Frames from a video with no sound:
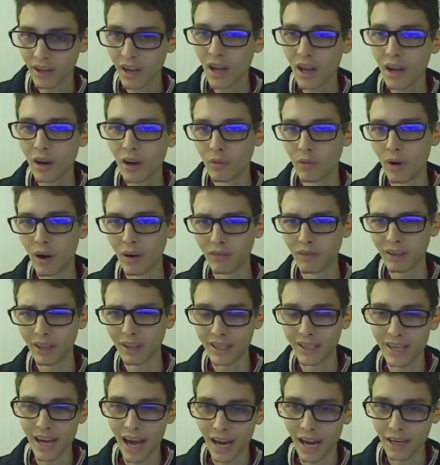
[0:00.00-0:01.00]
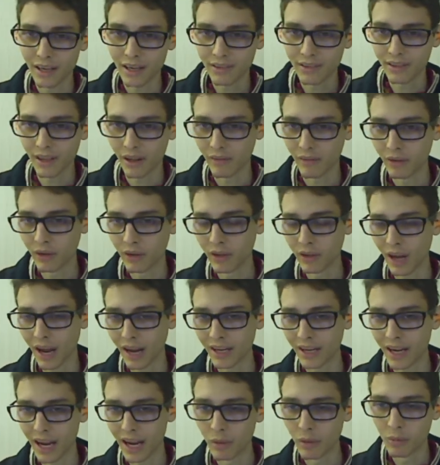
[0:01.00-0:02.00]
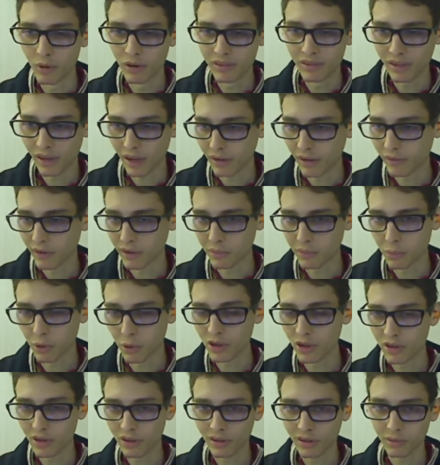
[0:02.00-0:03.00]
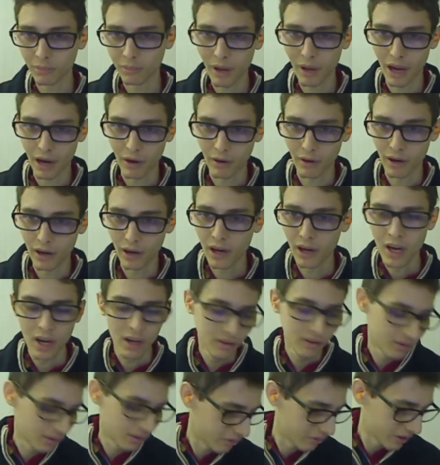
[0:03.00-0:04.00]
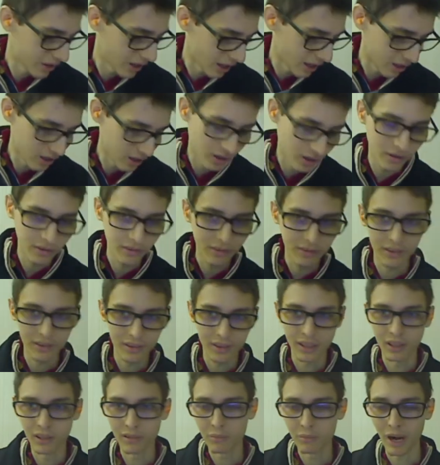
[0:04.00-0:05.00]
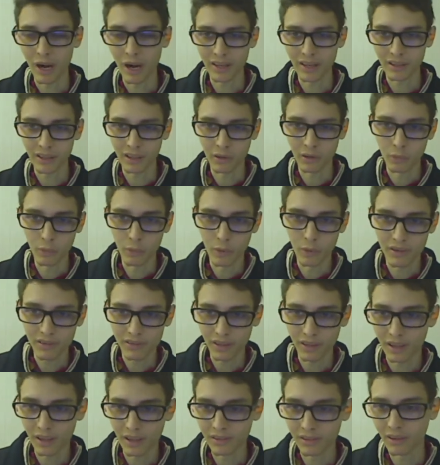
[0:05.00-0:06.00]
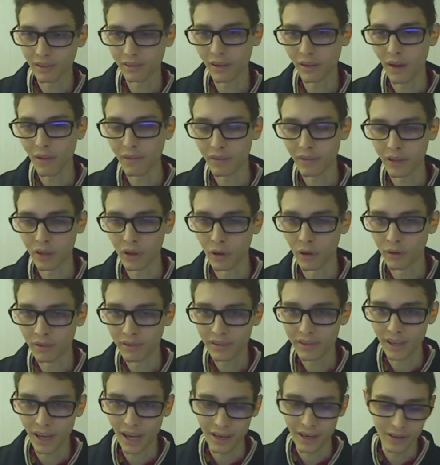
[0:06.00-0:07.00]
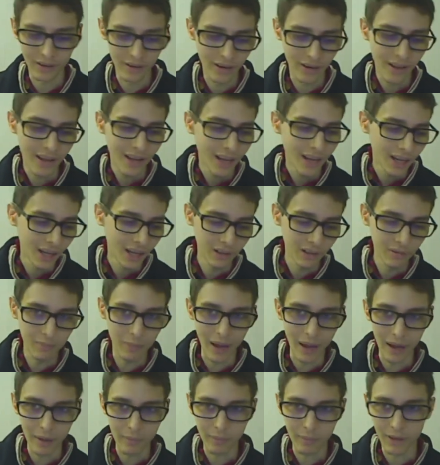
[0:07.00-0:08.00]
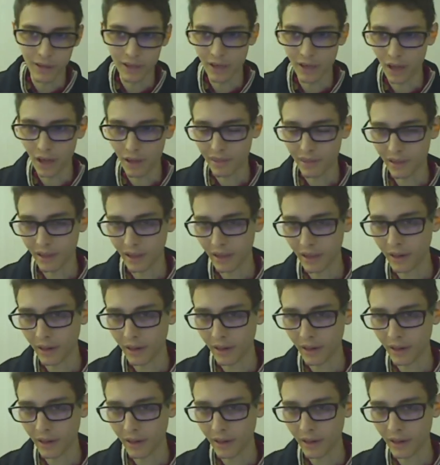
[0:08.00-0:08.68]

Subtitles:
roughly 97 to 98% of its purchasing power. So fiat currency is practically worthless. It's off the gold standard. It's backed by nothing.